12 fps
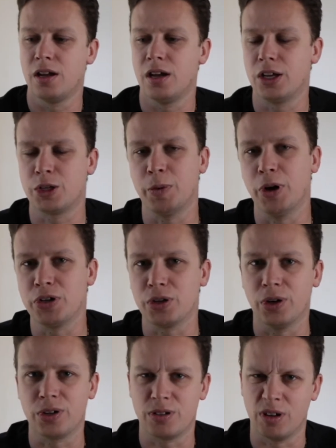exposure
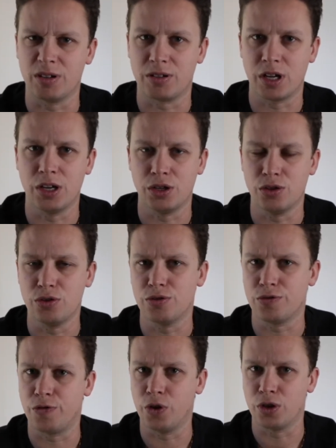I tend to
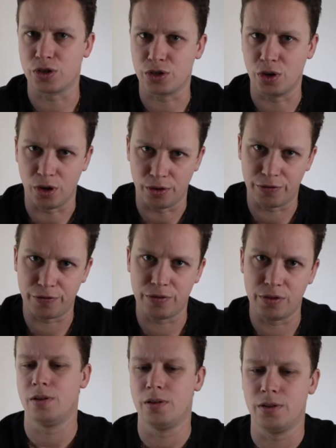use first
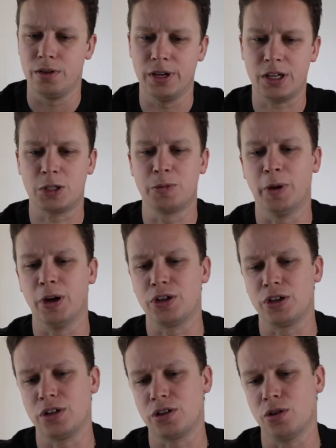off. The next
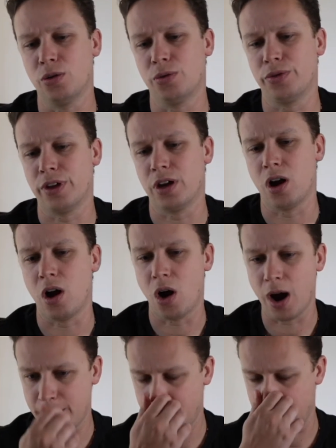exposure is called the
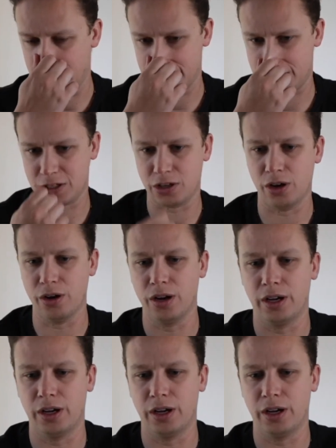high pass. So